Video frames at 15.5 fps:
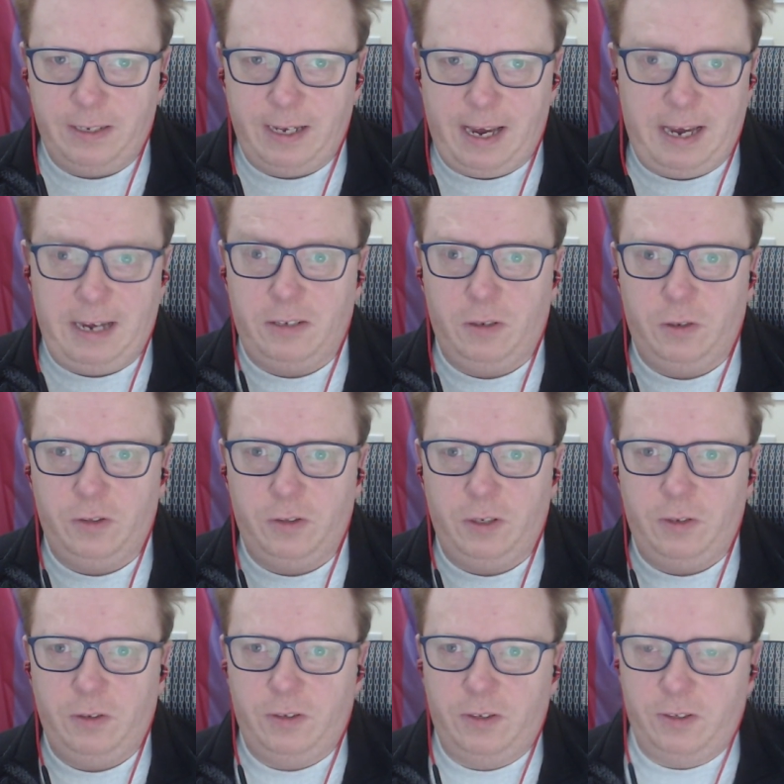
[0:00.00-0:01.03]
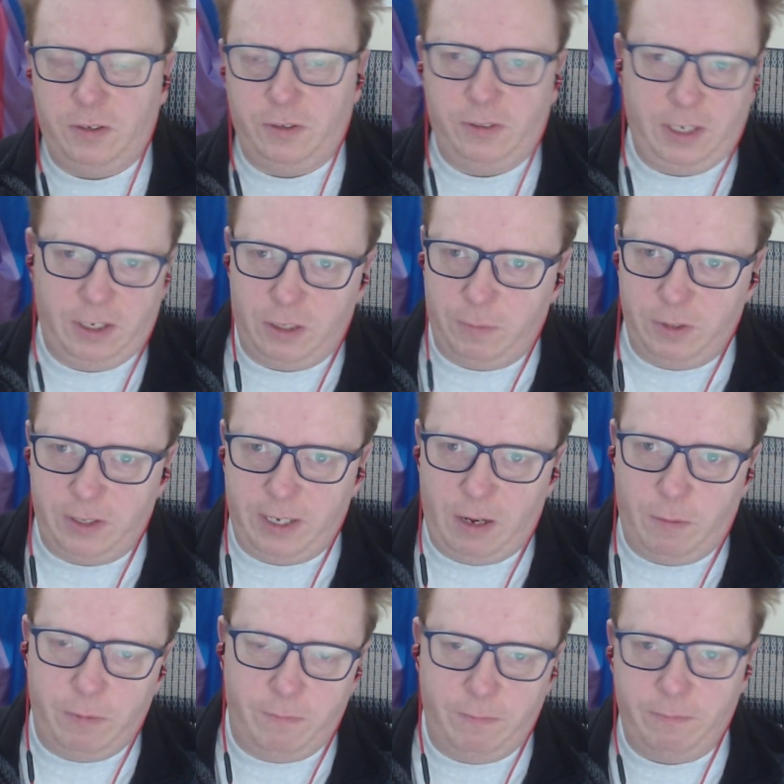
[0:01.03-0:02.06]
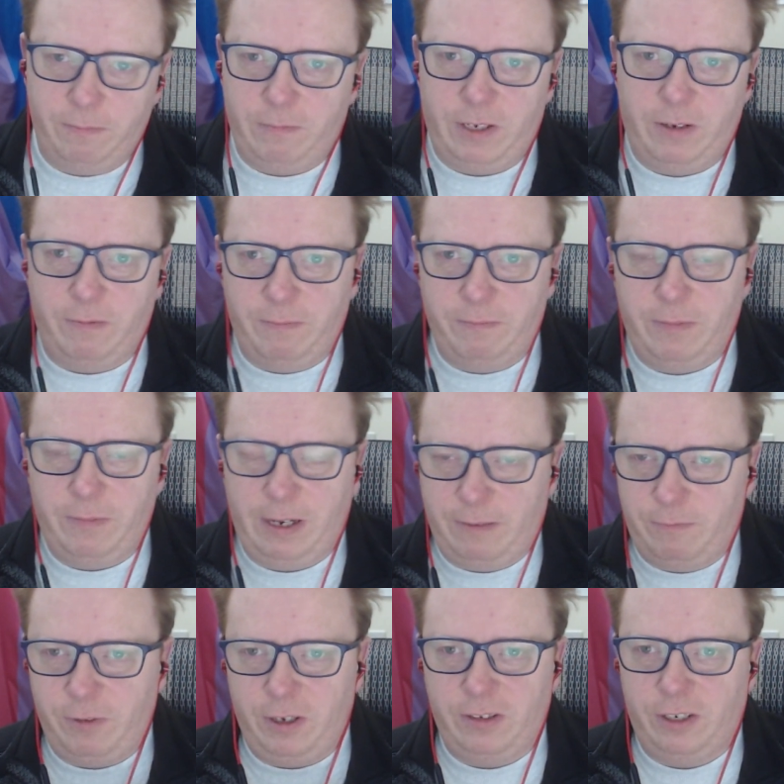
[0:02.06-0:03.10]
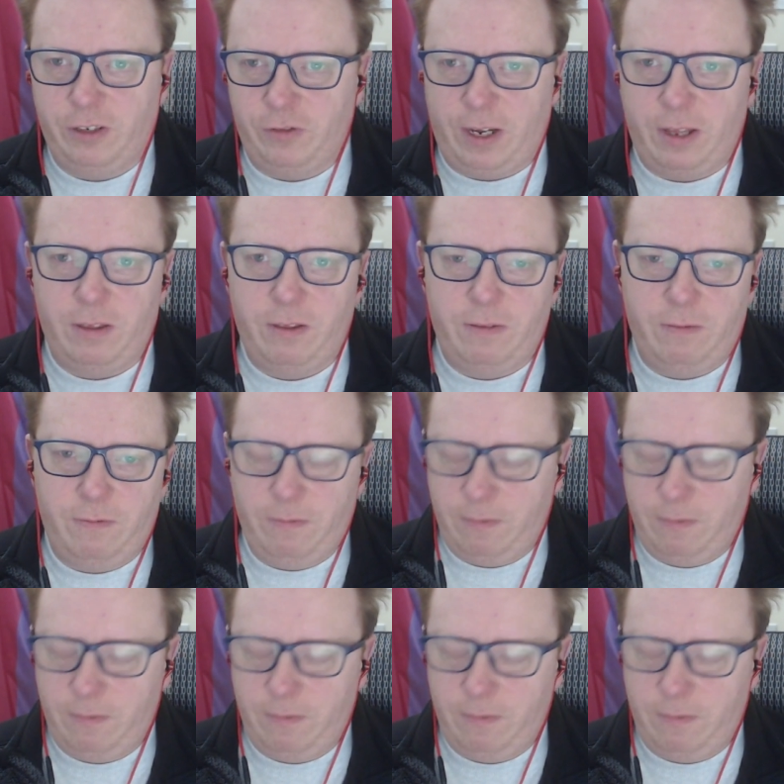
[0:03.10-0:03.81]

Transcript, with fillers: exosuits, systems to help them, increase their strength.